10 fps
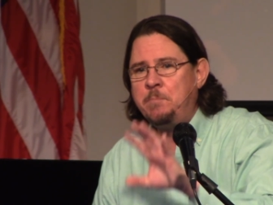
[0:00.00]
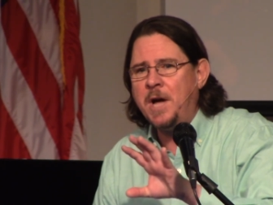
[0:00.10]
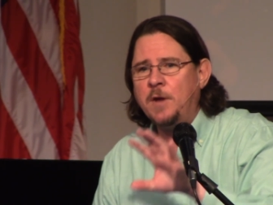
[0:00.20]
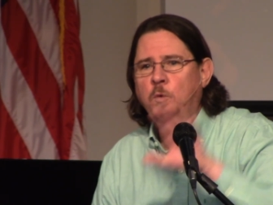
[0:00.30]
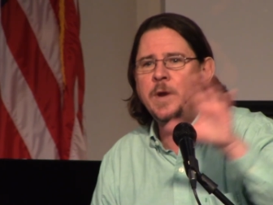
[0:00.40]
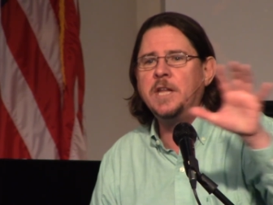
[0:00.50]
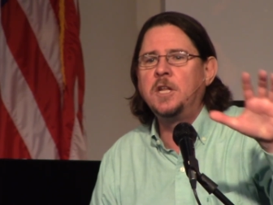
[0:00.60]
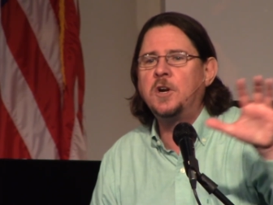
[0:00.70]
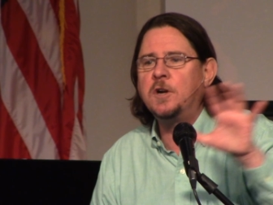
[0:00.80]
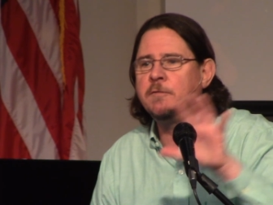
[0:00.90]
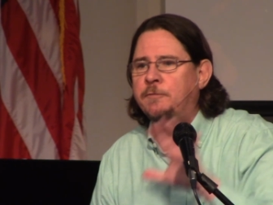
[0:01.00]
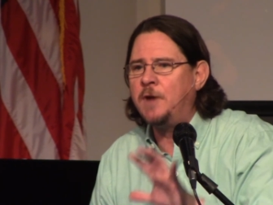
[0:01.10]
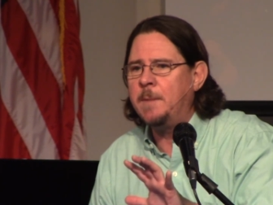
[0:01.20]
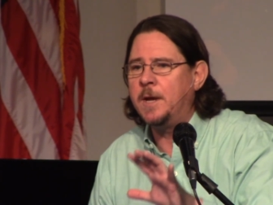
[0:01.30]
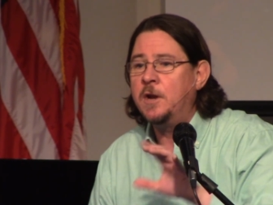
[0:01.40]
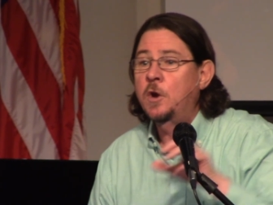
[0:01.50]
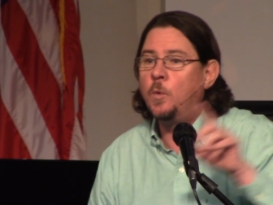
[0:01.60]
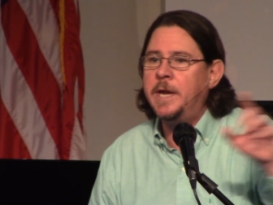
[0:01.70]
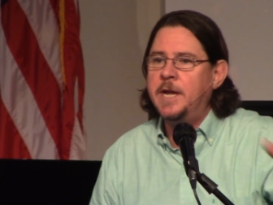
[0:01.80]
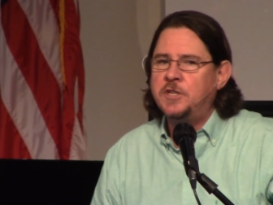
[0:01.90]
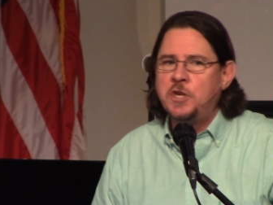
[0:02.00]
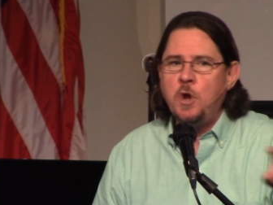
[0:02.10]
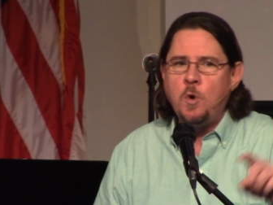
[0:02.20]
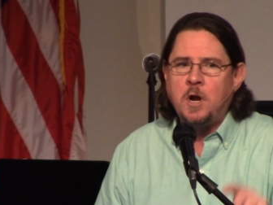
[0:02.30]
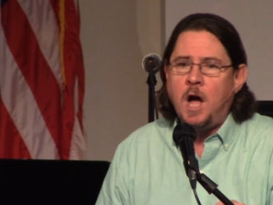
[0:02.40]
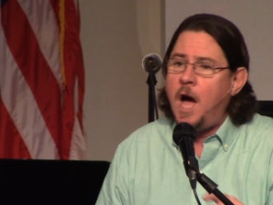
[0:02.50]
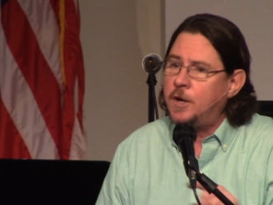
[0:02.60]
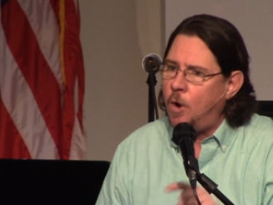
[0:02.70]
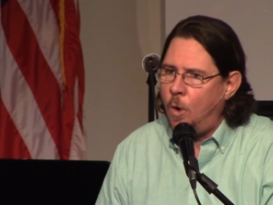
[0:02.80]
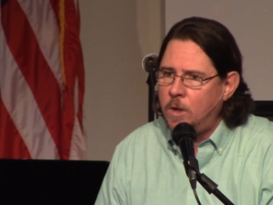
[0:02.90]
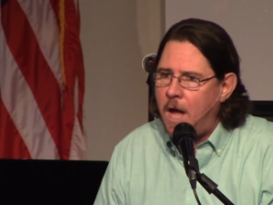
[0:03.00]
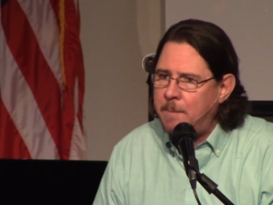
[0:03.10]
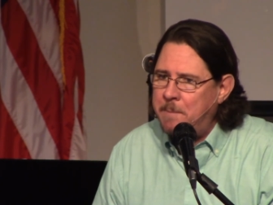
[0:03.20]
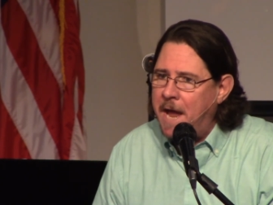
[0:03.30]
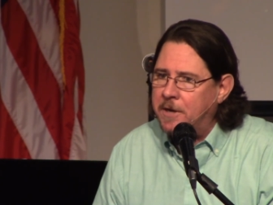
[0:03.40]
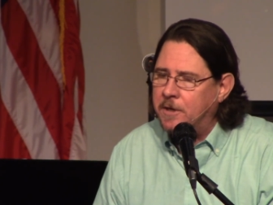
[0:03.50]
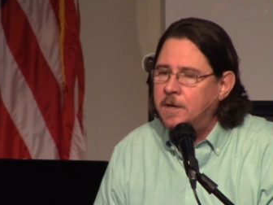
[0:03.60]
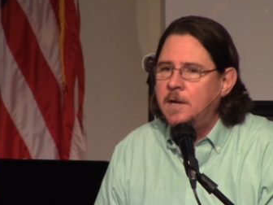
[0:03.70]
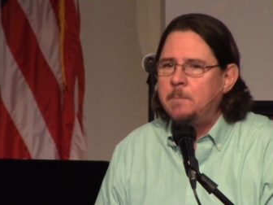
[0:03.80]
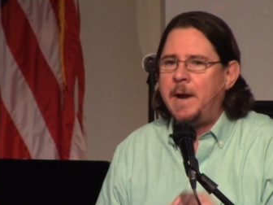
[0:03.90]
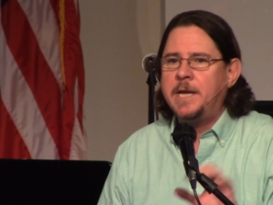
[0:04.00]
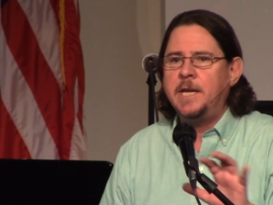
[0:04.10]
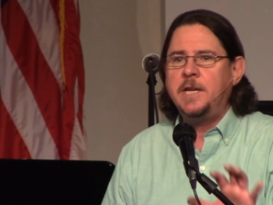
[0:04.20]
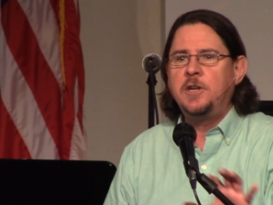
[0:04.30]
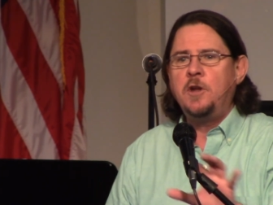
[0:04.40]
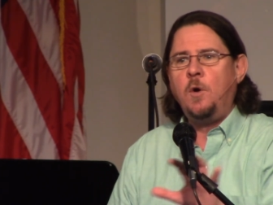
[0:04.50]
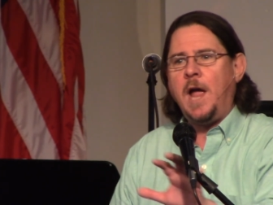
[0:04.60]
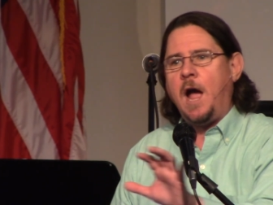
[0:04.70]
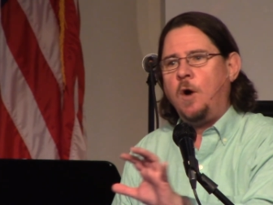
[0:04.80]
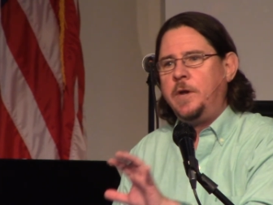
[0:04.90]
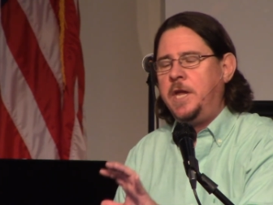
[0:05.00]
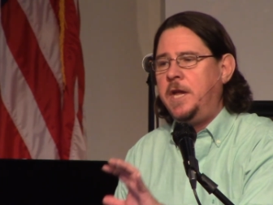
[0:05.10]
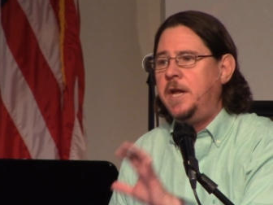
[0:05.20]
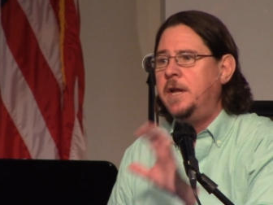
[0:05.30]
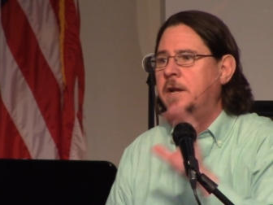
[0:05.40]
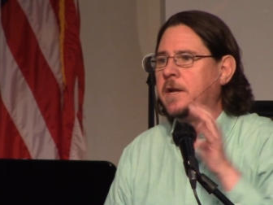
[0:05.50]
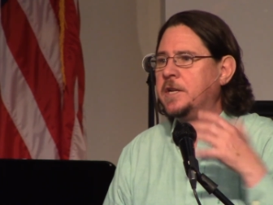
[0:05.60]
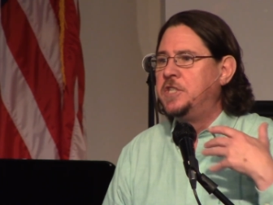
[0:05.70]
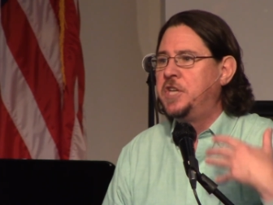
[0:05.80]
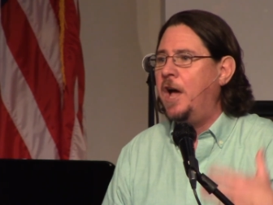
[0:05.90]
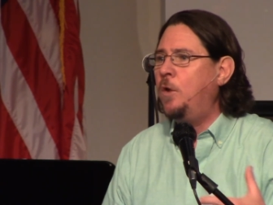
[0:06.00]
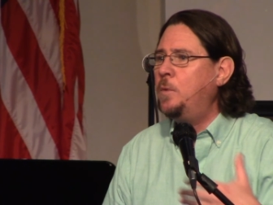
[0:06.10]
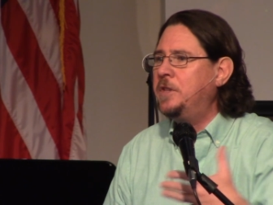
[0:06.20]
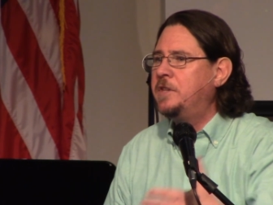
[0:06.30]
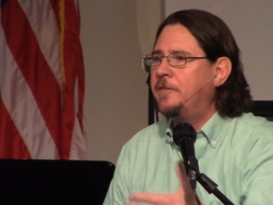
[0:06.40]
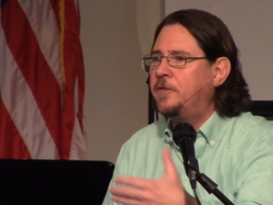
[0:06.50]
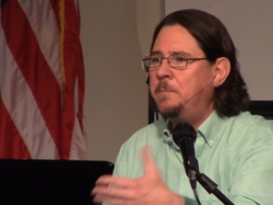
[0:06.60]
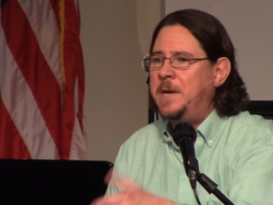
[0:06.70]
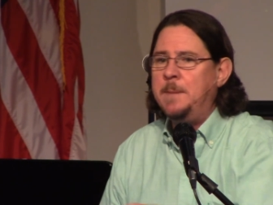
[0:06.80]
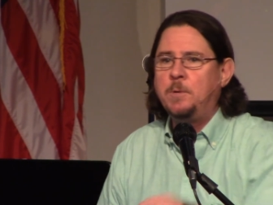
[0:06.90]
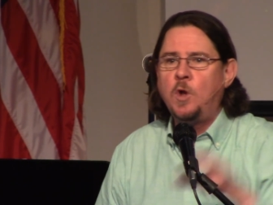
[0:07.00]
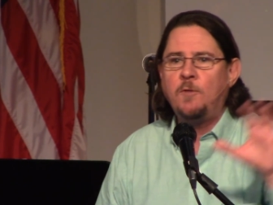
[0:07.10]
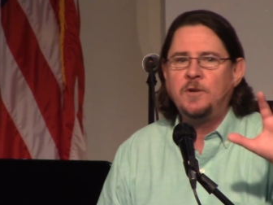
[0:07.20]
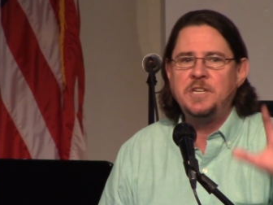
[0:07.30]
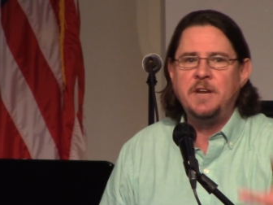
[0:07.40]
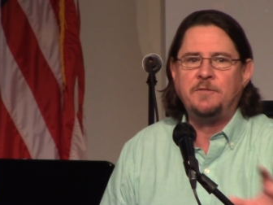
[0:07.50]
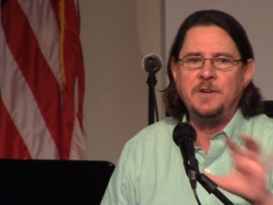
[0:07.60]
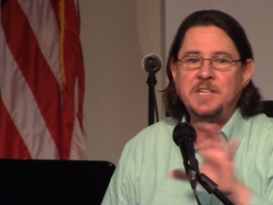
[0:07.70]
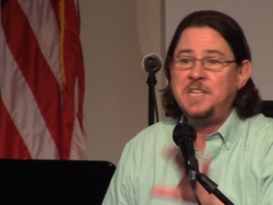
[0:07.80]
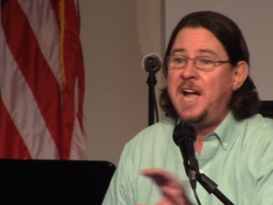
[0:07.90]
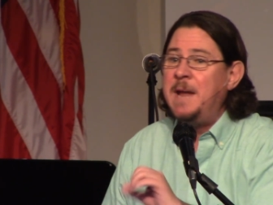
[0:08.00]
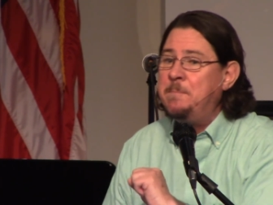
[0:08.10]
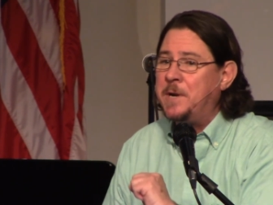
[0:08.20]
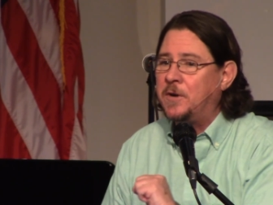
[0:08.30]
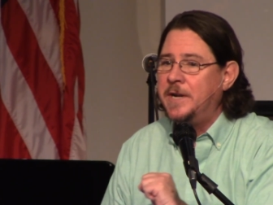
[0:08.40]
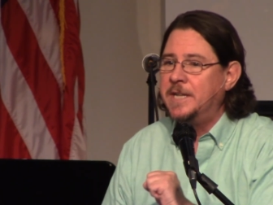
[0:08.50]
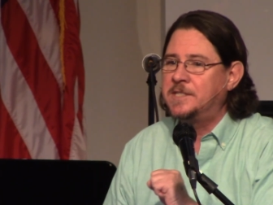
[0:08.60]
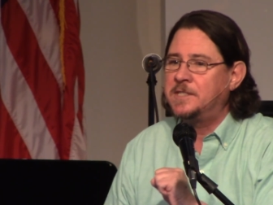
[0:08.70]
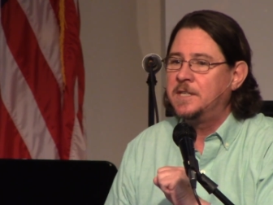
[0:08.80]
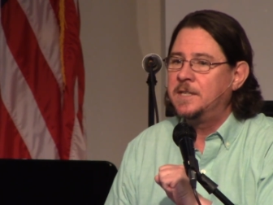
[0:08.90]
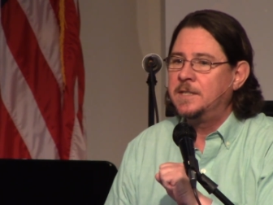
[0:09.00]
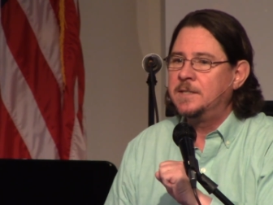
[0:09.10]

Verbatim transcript: But we learn from it. We get to know God a whole lot better by getting to know how He dealt with different people over different time periods.